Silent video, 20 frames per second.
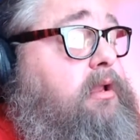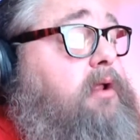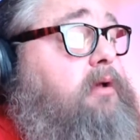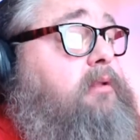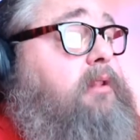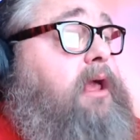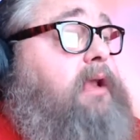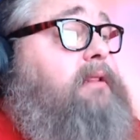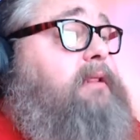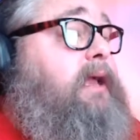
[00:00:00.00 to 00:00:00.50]
know,
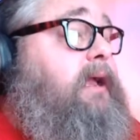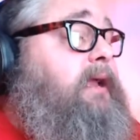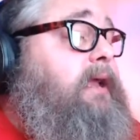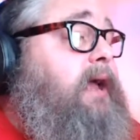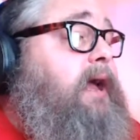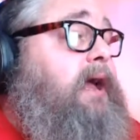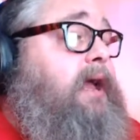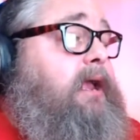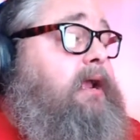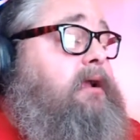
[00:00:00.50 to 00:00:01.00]
like that
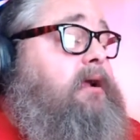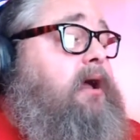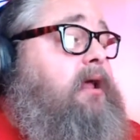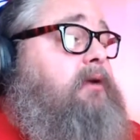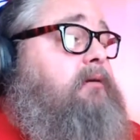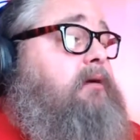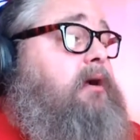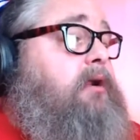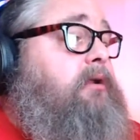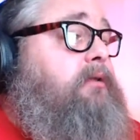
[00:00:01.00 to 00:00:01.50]
guy in
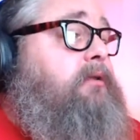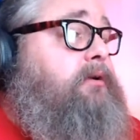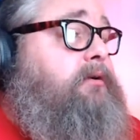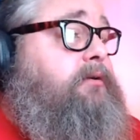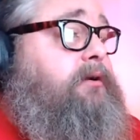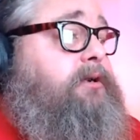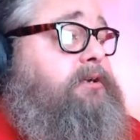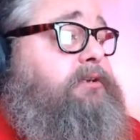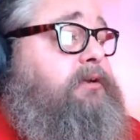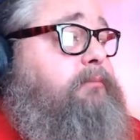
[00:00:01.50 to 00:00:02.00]
Colorado, the
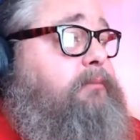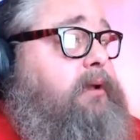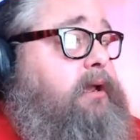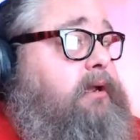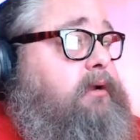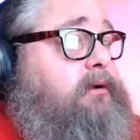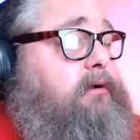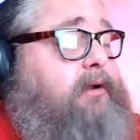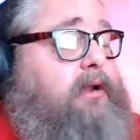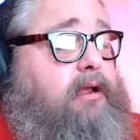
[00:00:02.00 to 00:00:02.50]
Christian
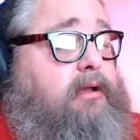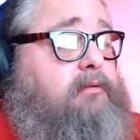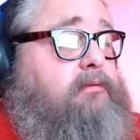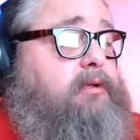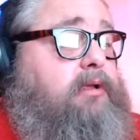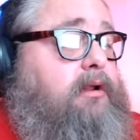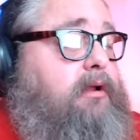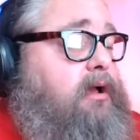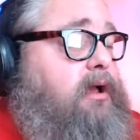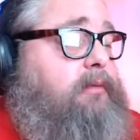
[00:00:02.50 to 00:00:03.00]
baker. Now,
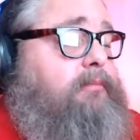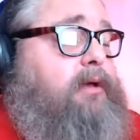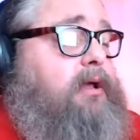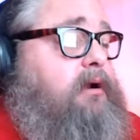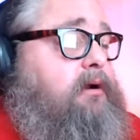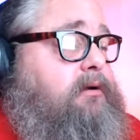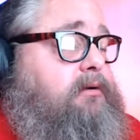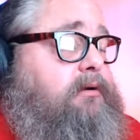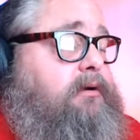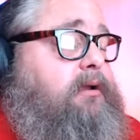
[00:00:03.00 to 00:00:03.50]
you know,
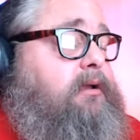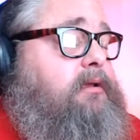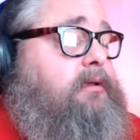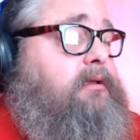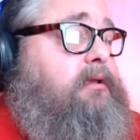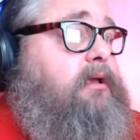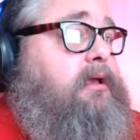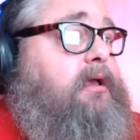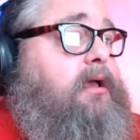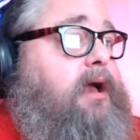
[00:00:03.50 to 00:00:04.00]

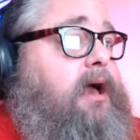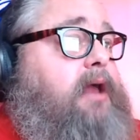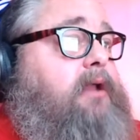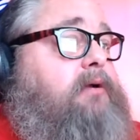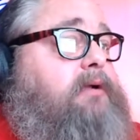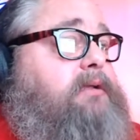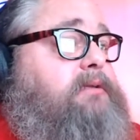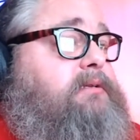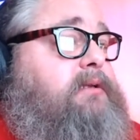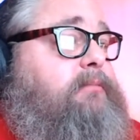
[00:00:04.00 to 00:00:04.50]
I
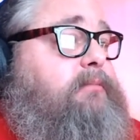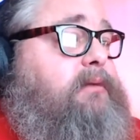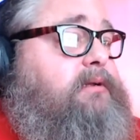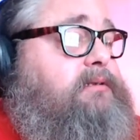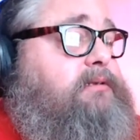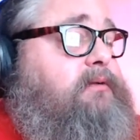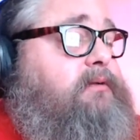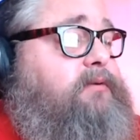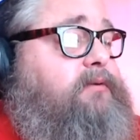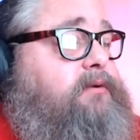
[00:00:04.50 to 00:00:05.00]
don't consider
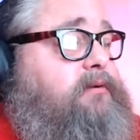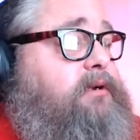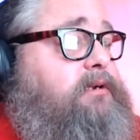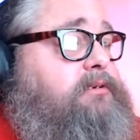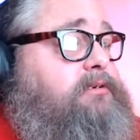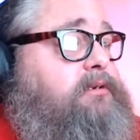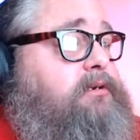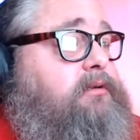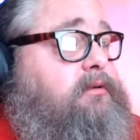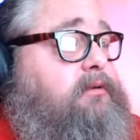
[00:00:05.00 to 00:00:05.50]
myself a
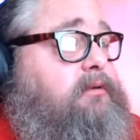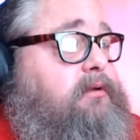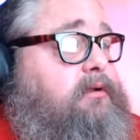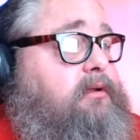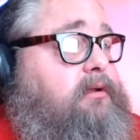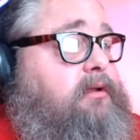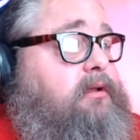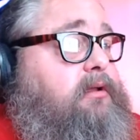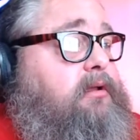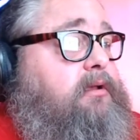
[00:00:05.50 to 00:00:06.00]
Christian,
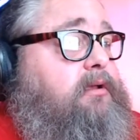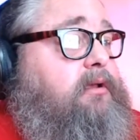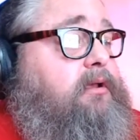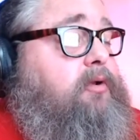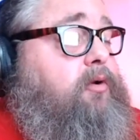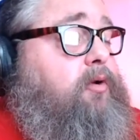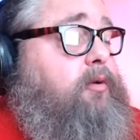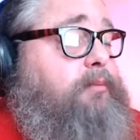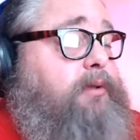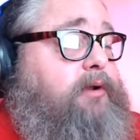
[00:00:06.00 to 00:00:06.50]
you
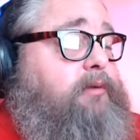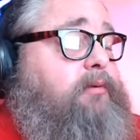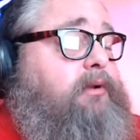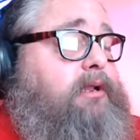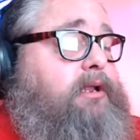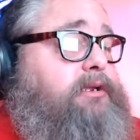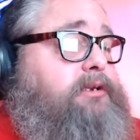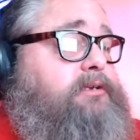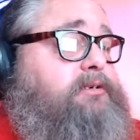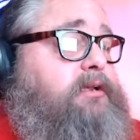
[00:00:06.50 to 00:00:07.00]
know, or a big
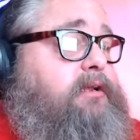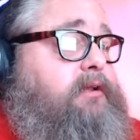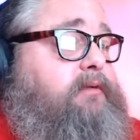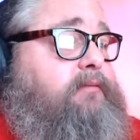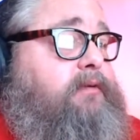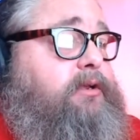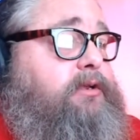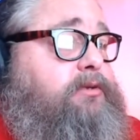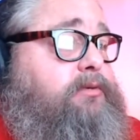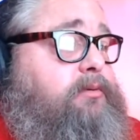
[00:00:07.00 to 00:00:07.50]
religious
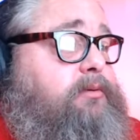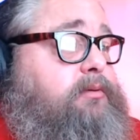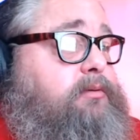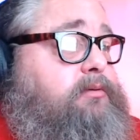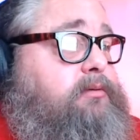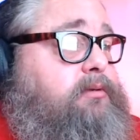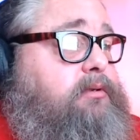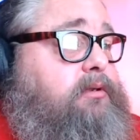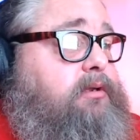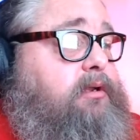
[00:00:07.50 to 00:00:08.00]
individual.
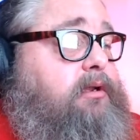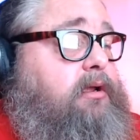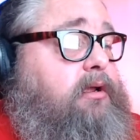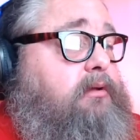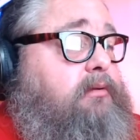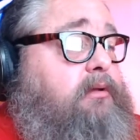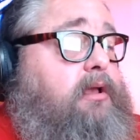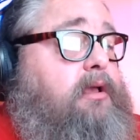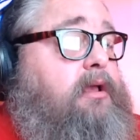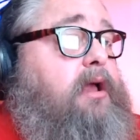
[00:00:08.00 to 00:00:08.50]
You know,
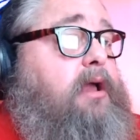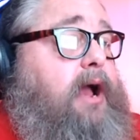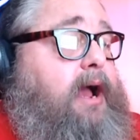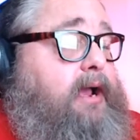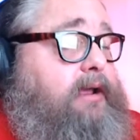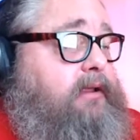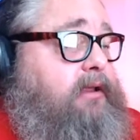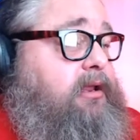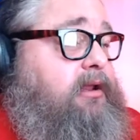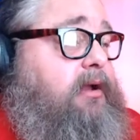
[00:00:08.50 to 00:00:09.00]

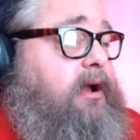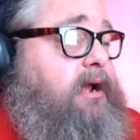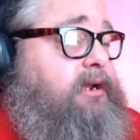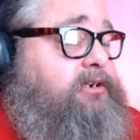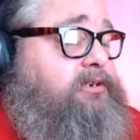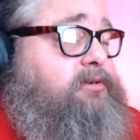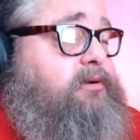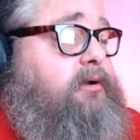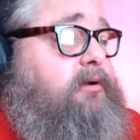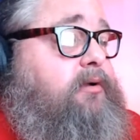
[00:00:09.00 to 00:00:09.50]
I
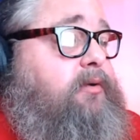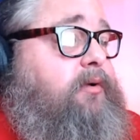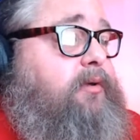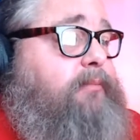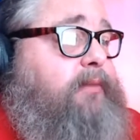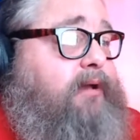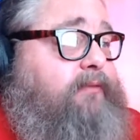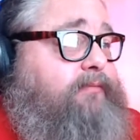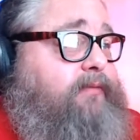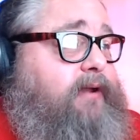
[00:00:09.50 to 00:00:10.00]
struggle with
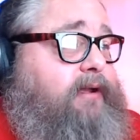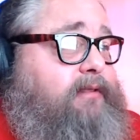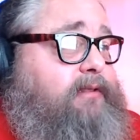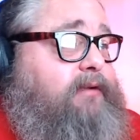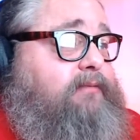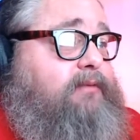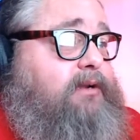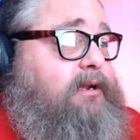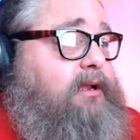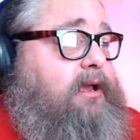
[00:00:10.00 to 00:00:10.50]
my faith
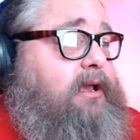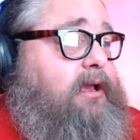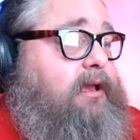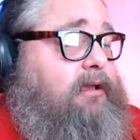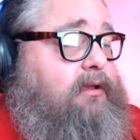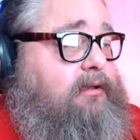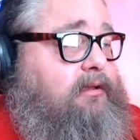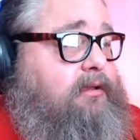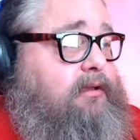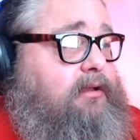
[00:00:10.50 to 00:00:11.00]
every day,
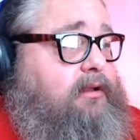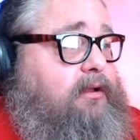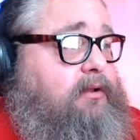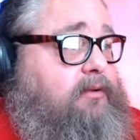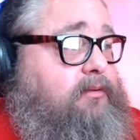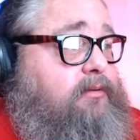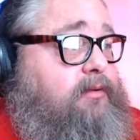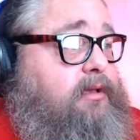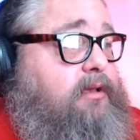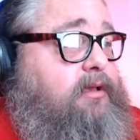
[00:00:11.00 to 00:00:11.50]
you know,
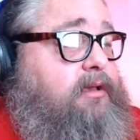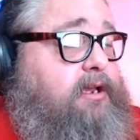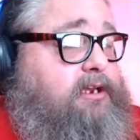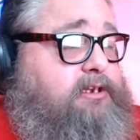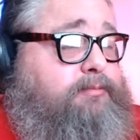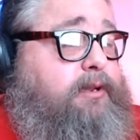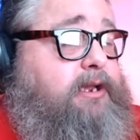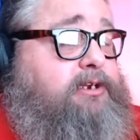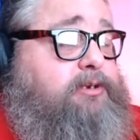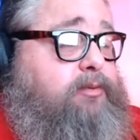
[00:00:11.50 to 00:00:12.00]

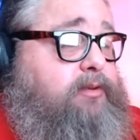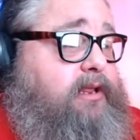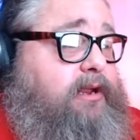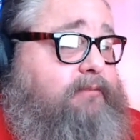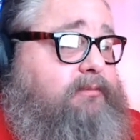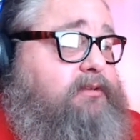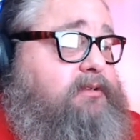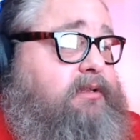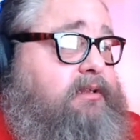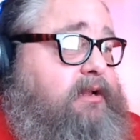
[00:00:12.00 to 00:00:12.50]
especially with
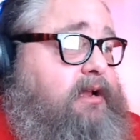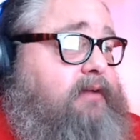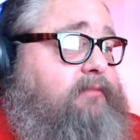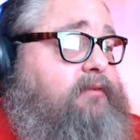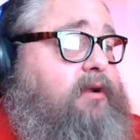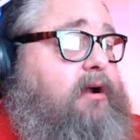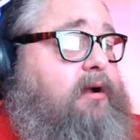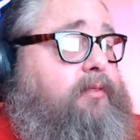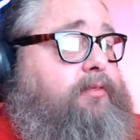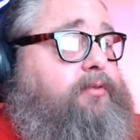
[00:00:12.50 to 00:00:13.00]
everything that I've
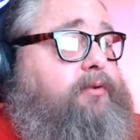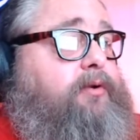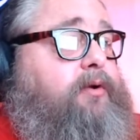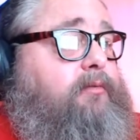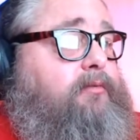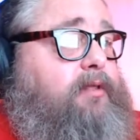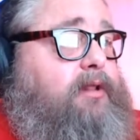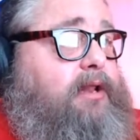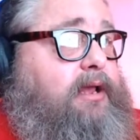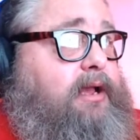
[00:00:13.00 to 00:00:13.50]
gone through
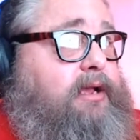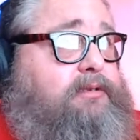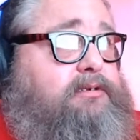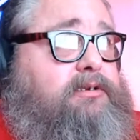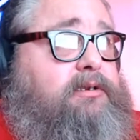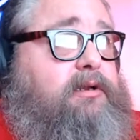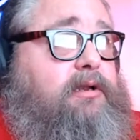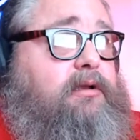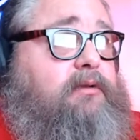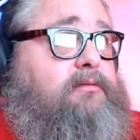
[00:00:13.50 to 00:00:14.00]
over the last,
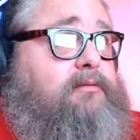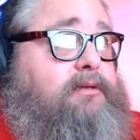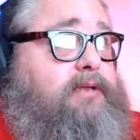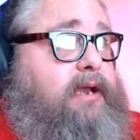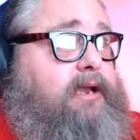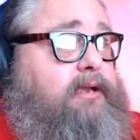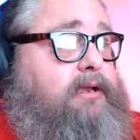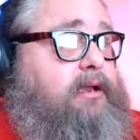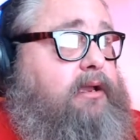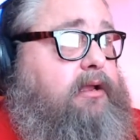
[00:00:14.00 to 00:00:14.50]
you know,
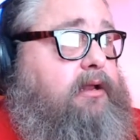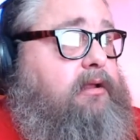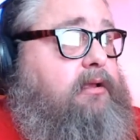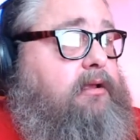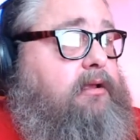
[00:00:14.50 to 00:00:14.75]
decade,